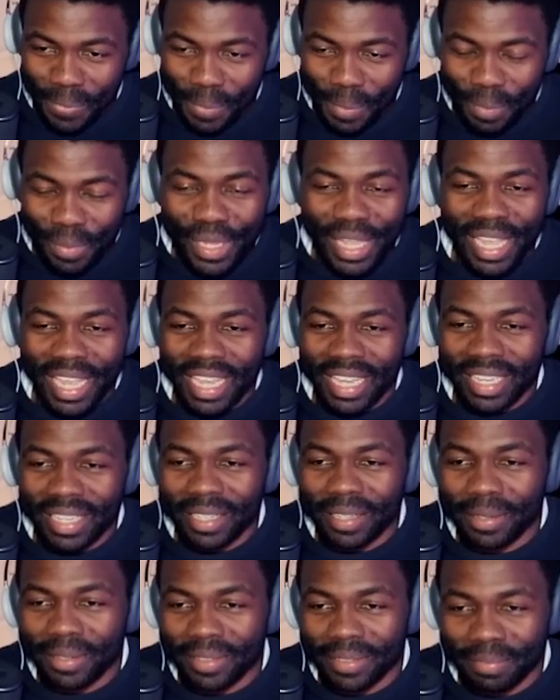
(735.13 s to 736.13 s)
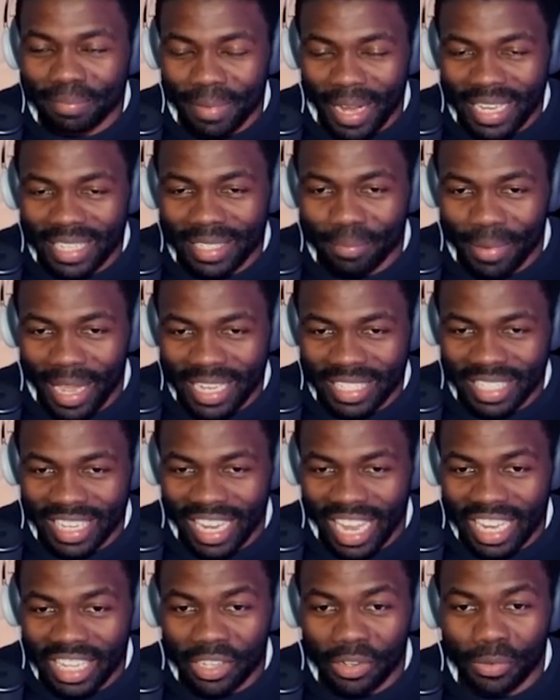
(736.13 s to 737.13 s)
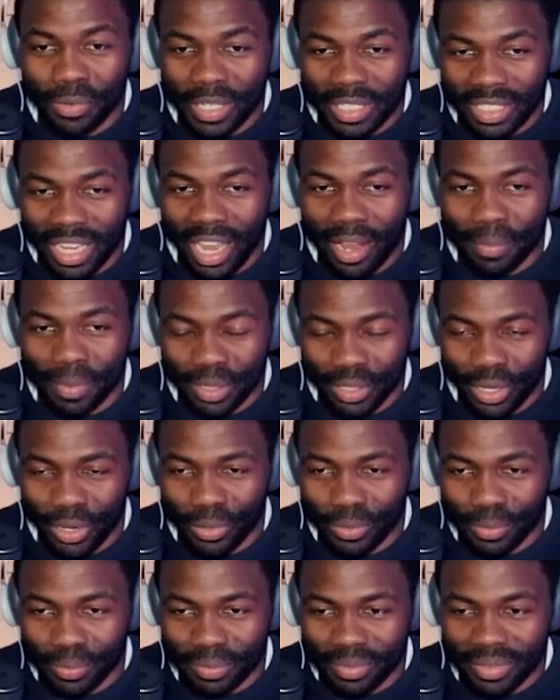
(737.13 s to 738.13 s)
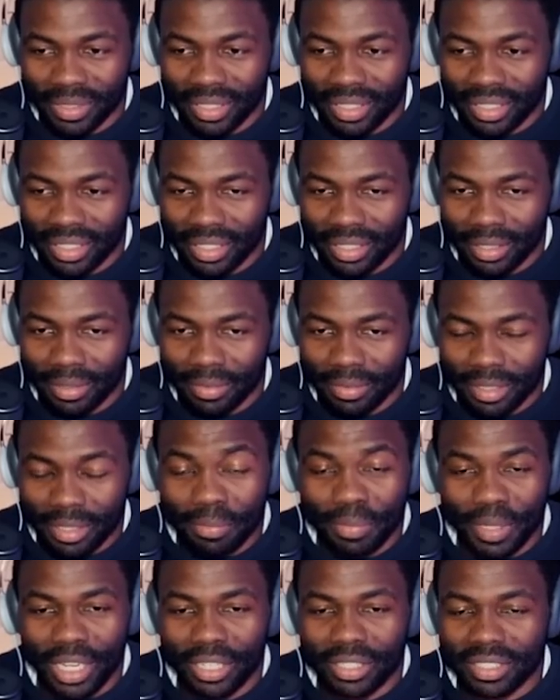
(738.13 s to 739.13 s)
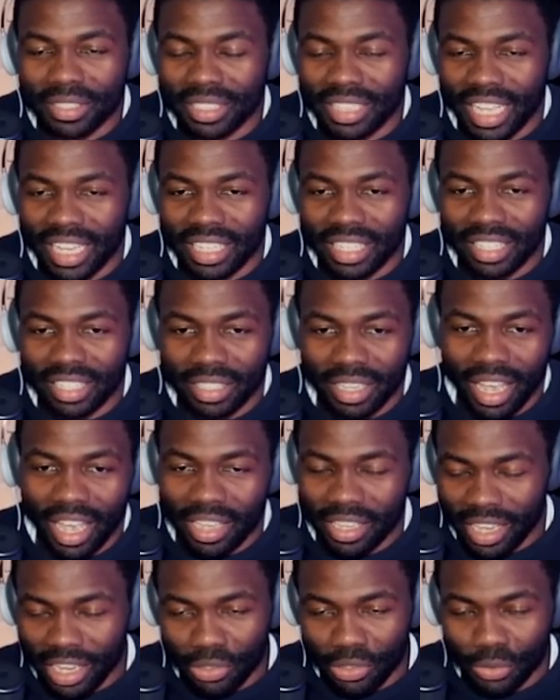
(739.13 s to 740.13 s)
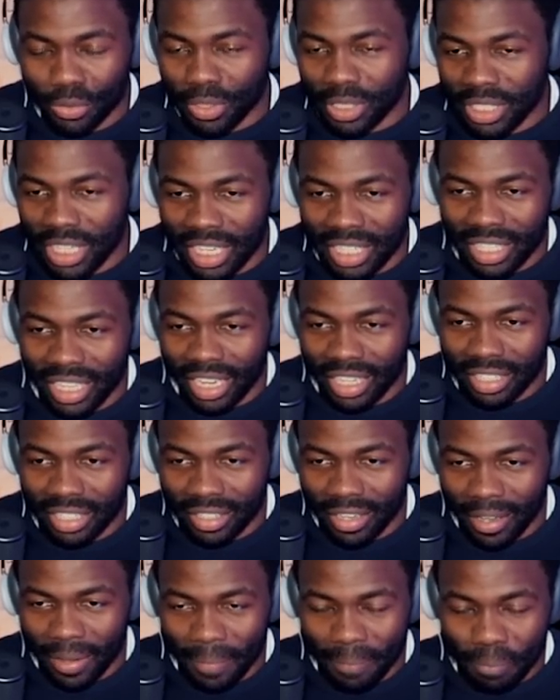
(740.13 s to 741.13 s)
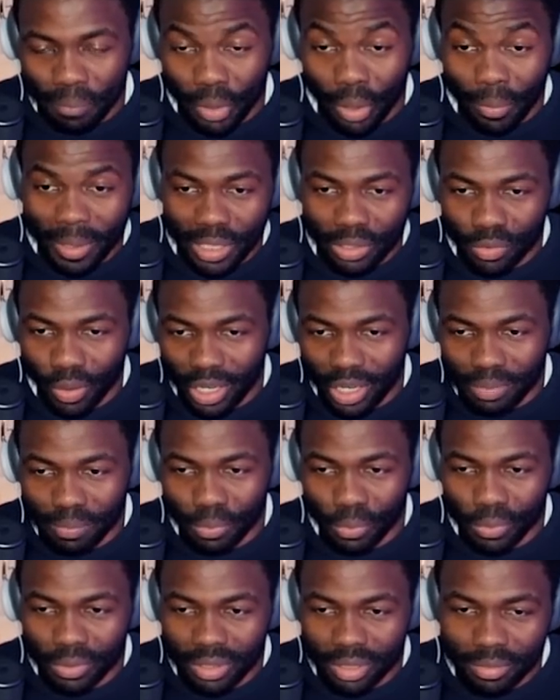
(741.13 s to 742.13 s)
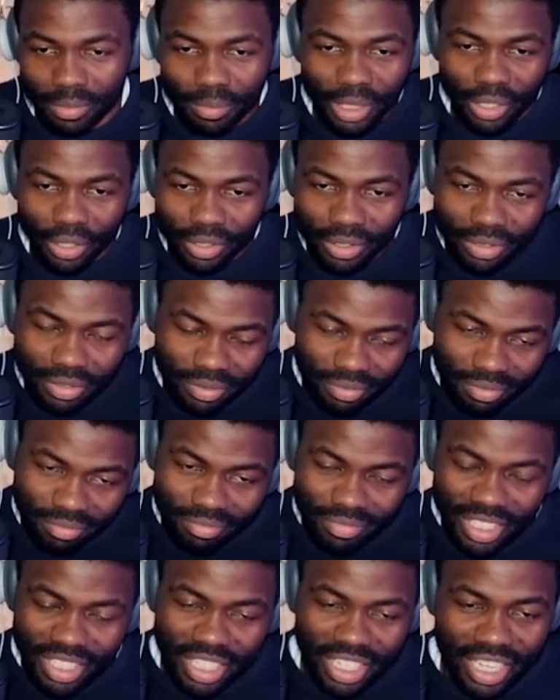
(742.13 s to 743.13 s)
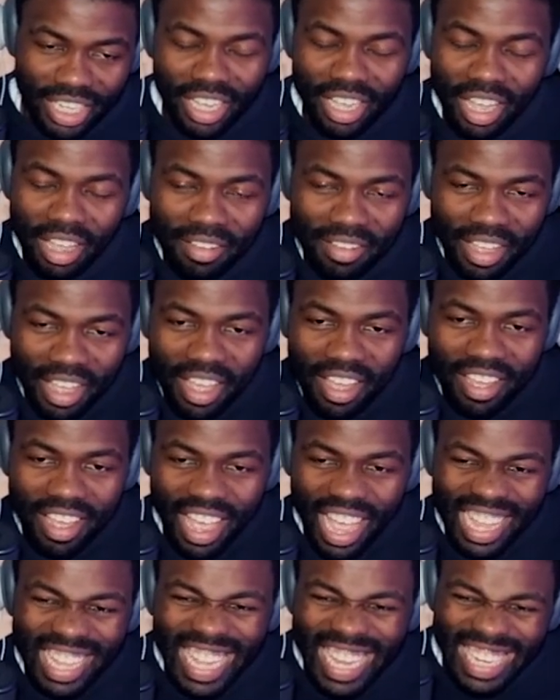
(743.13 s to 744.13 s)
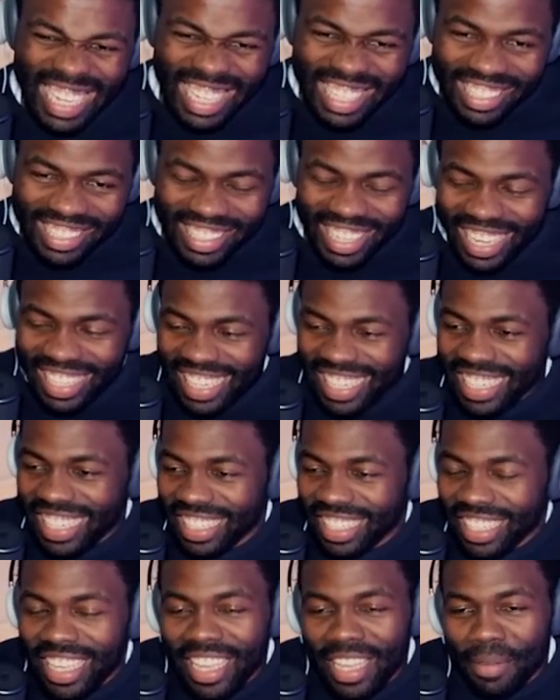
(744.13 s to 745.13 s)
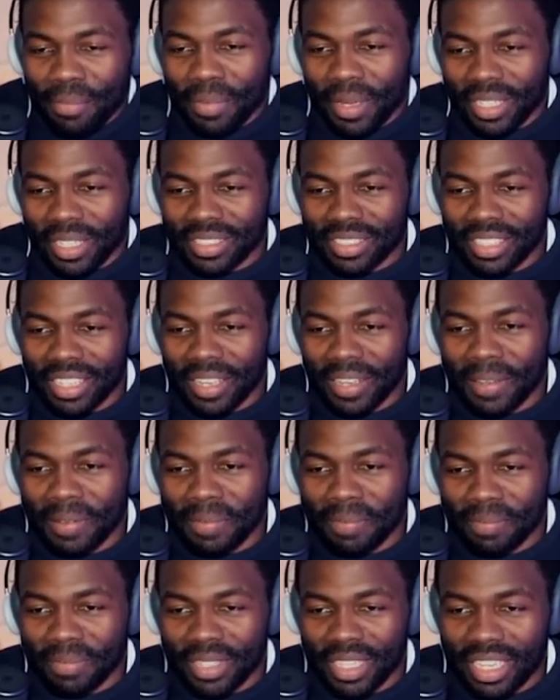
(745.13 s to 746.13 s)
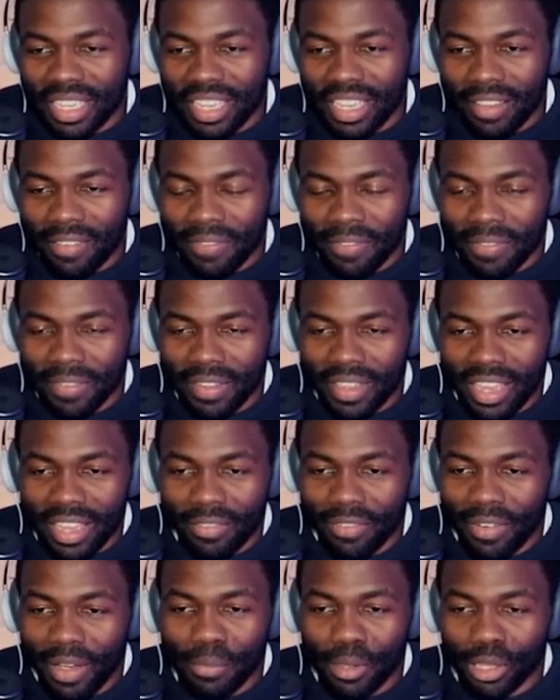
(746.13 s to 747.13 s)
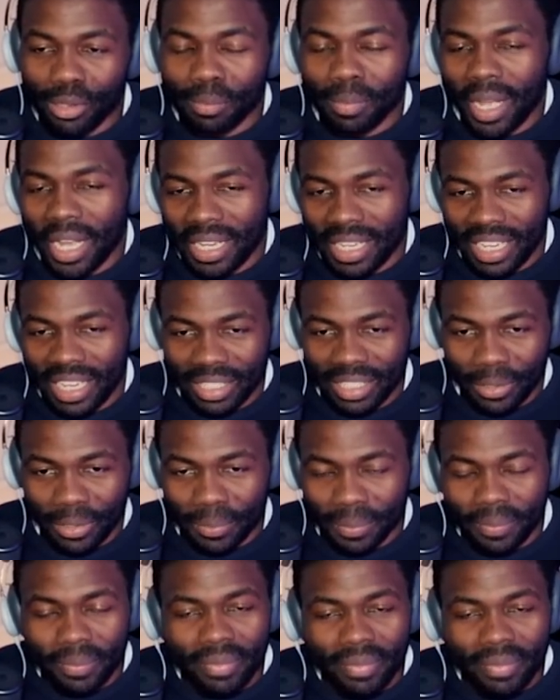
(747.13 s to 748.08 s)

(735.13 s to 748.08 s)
playing Might and Magic at a retirement home, because like I, I usually take like um, public transport because uh, I like it, I like it. But um, if if I'm not biking though,